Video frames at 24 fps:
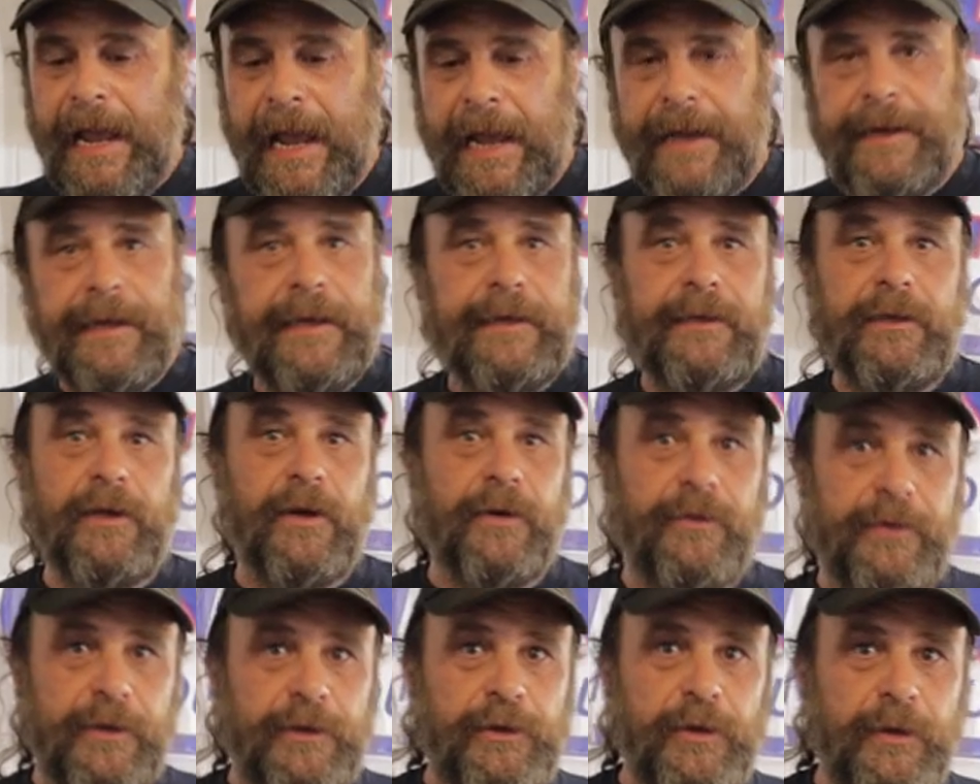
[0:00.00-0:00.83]
And then, you
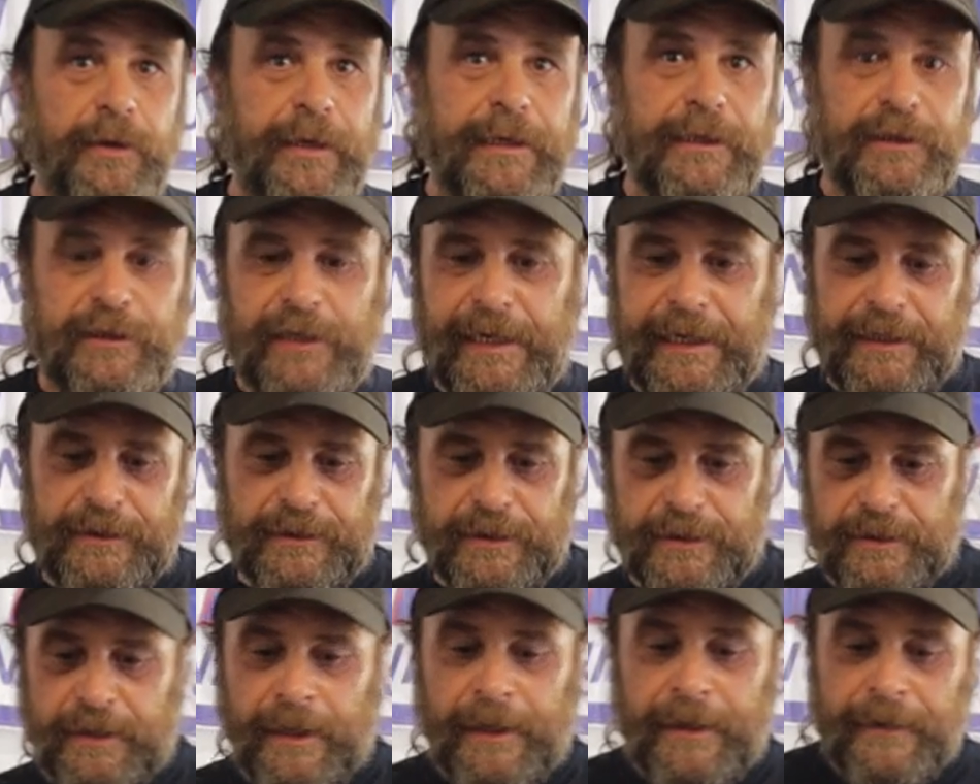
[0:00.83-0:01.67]
know, the tuning
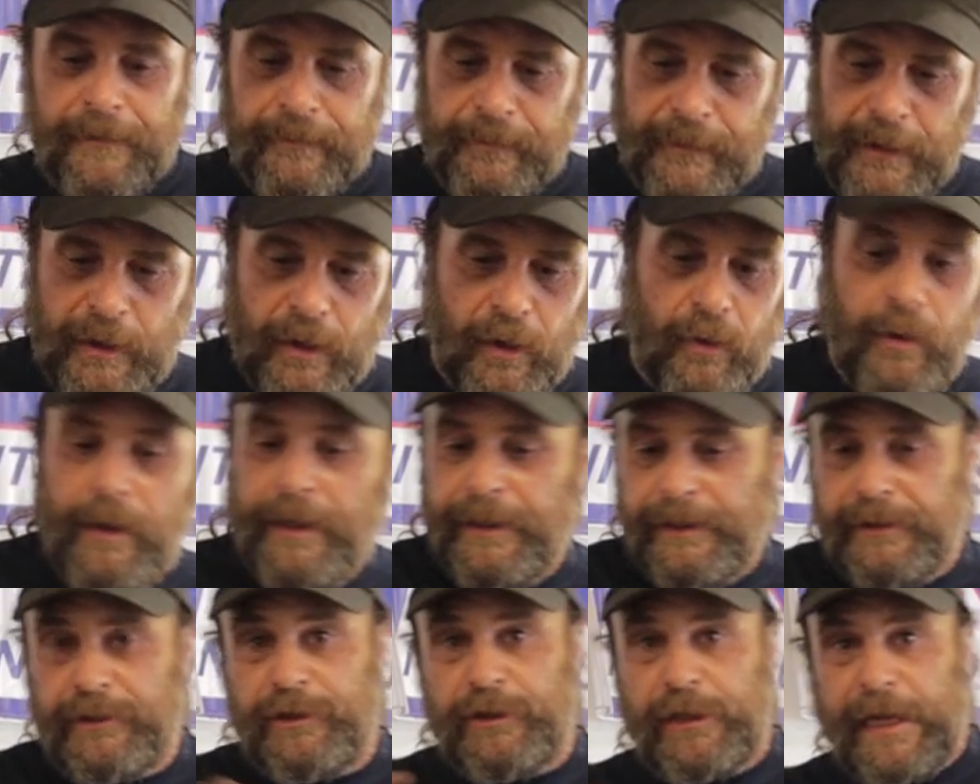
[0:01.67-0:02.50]
changes, you know,
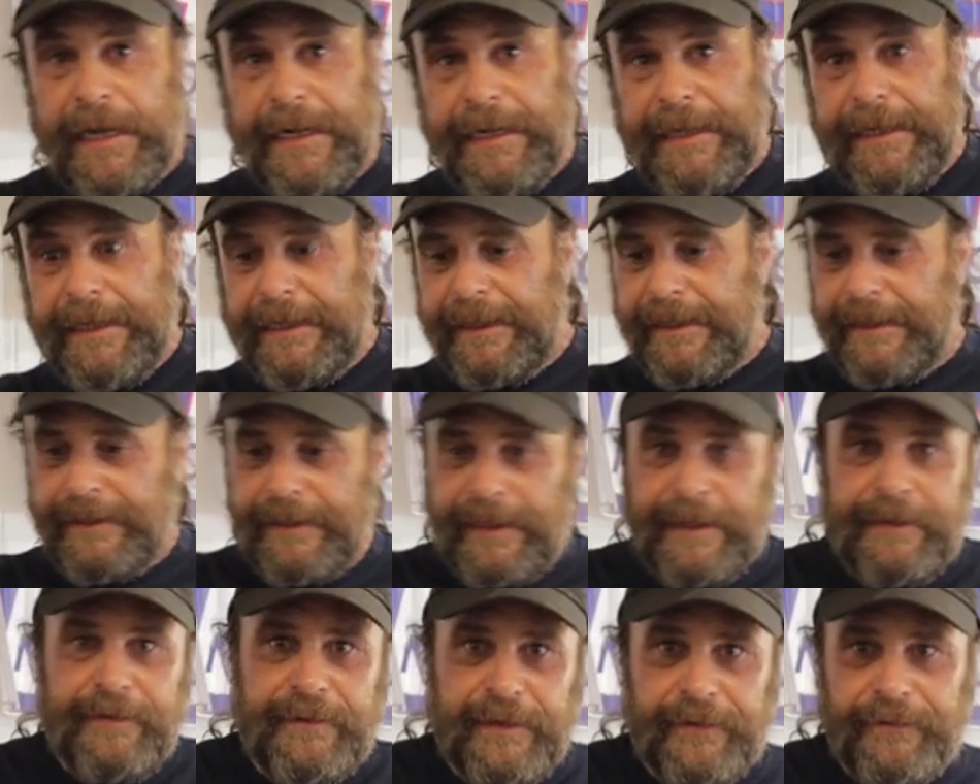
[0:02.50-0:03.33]
jetting
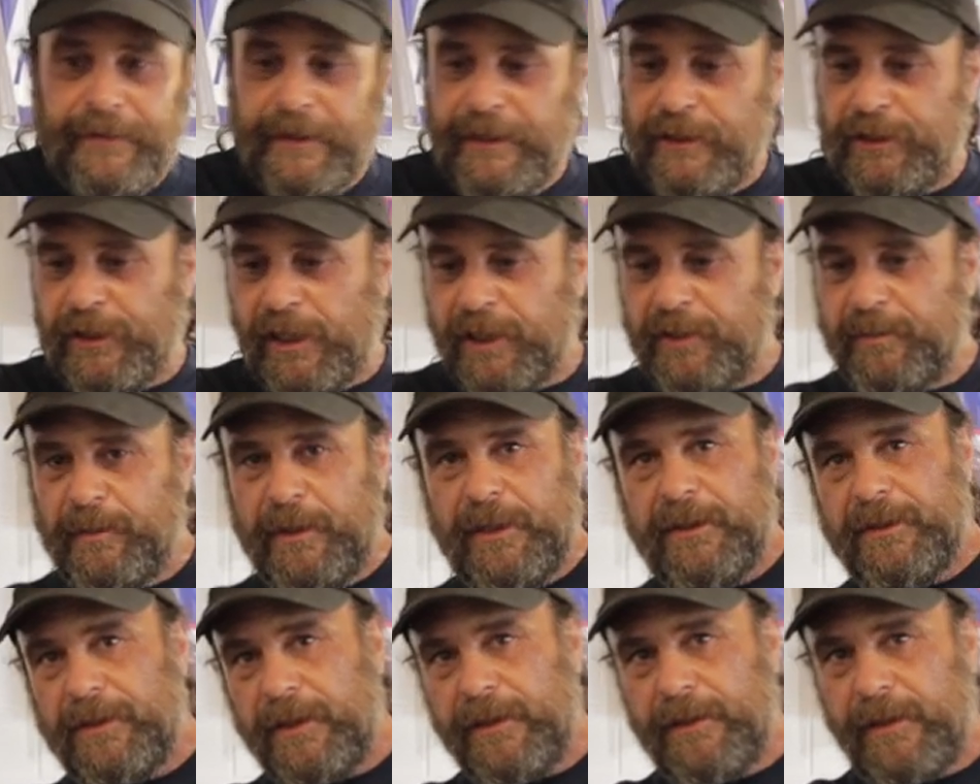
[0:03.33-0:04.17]
and different
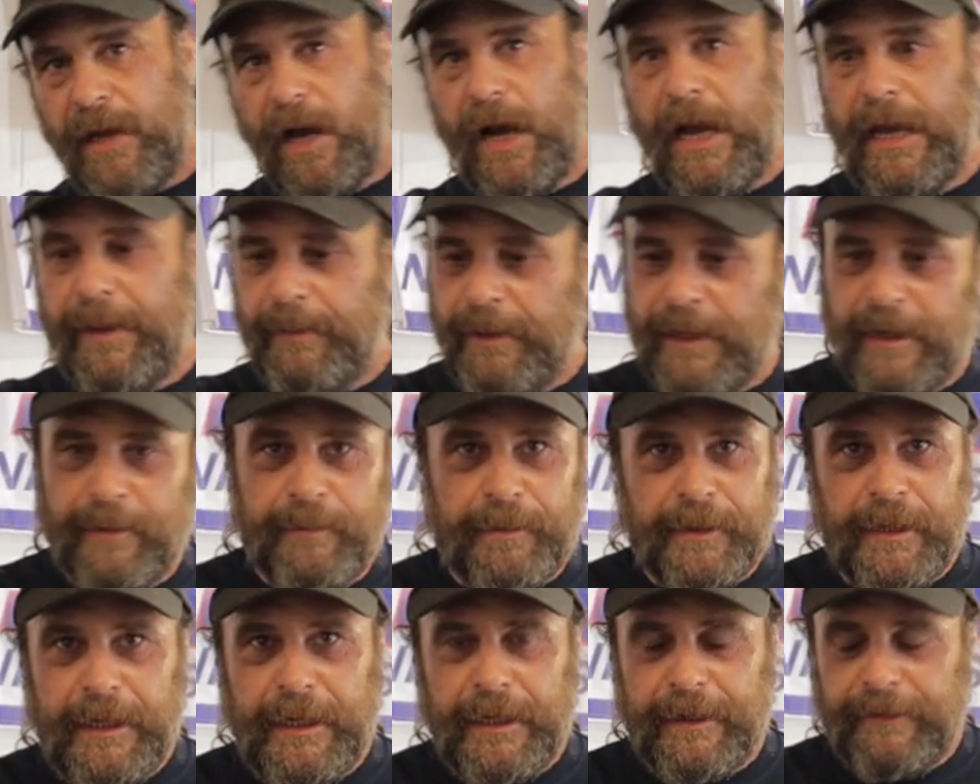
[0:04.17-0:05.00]
adjustments and timing and
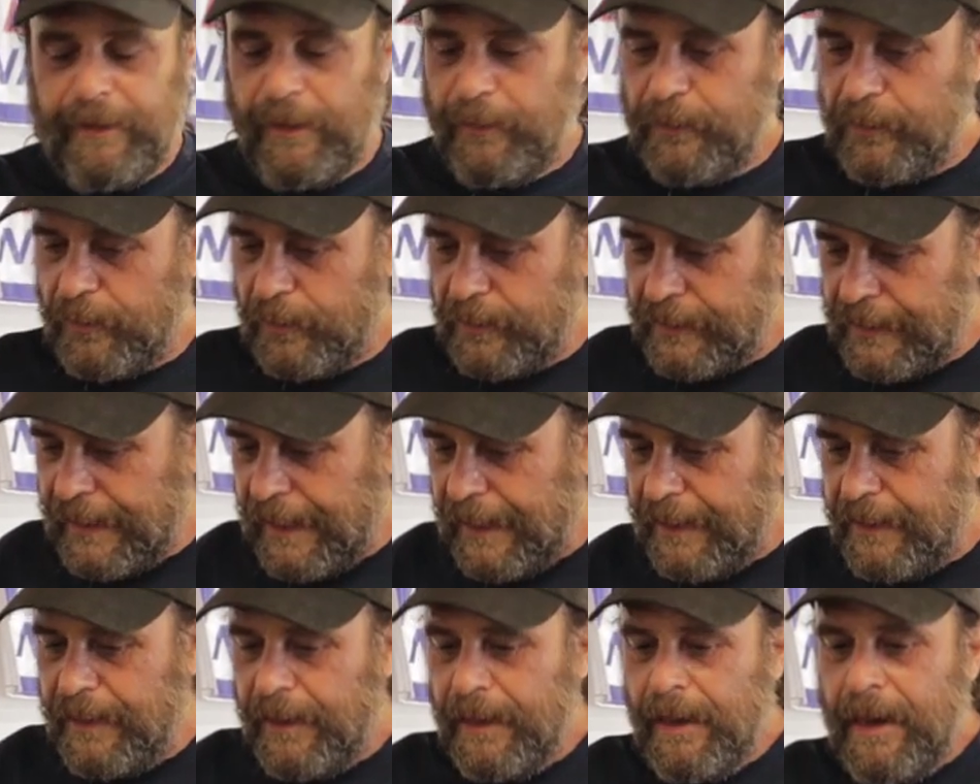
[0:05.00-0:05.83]
playing around with all of
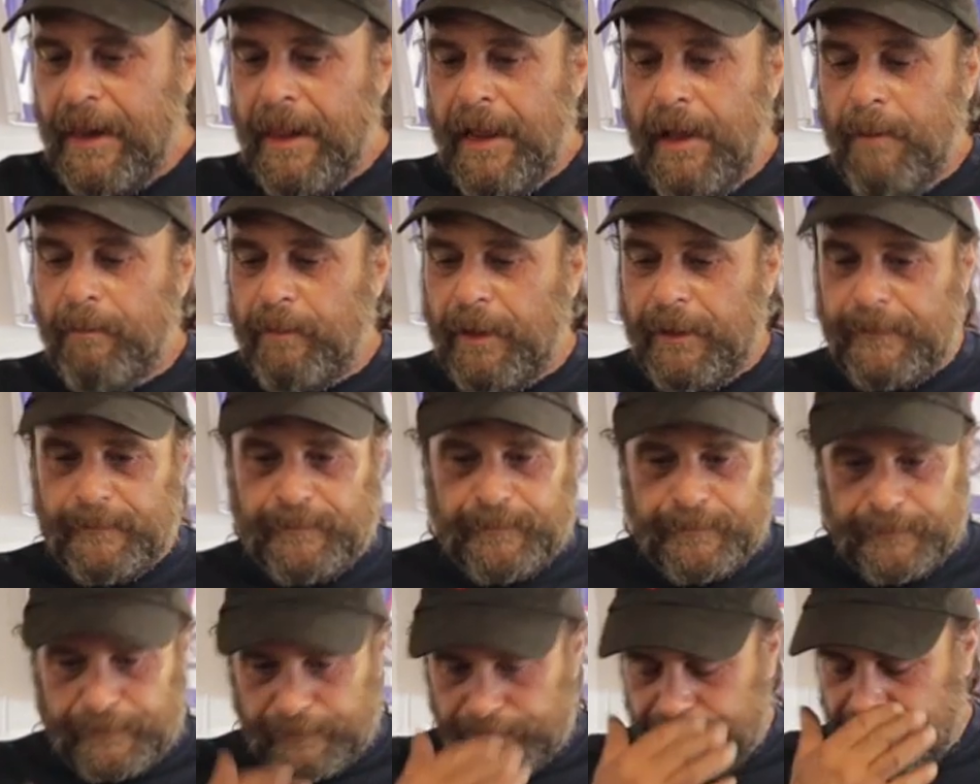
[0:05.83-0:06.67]
that.
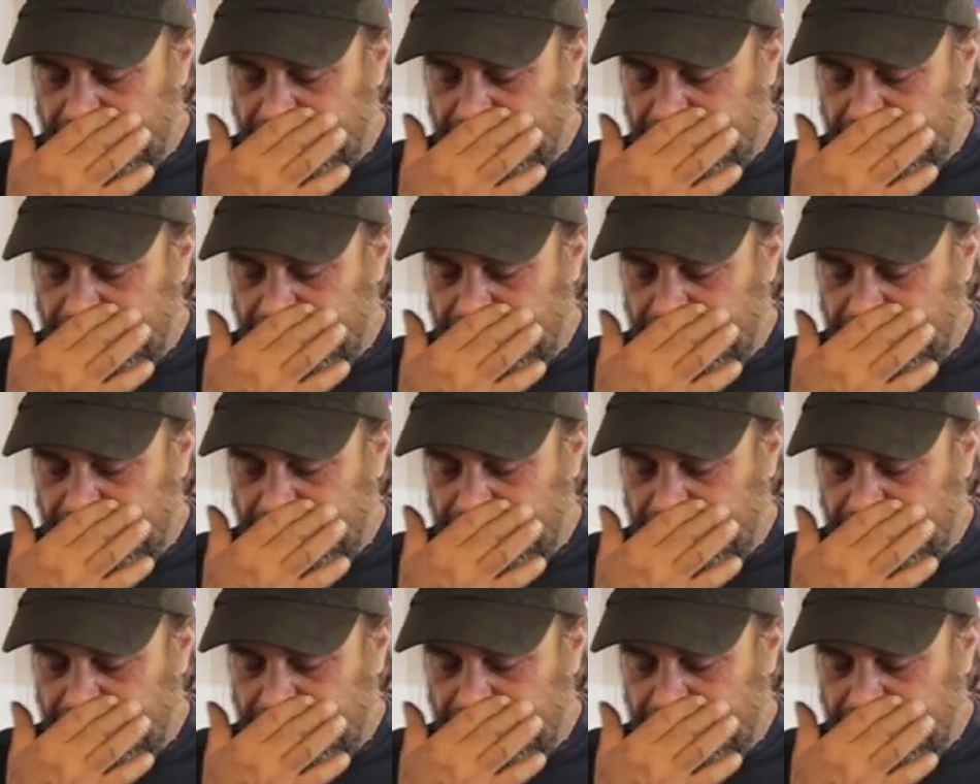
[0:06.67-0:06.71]
But,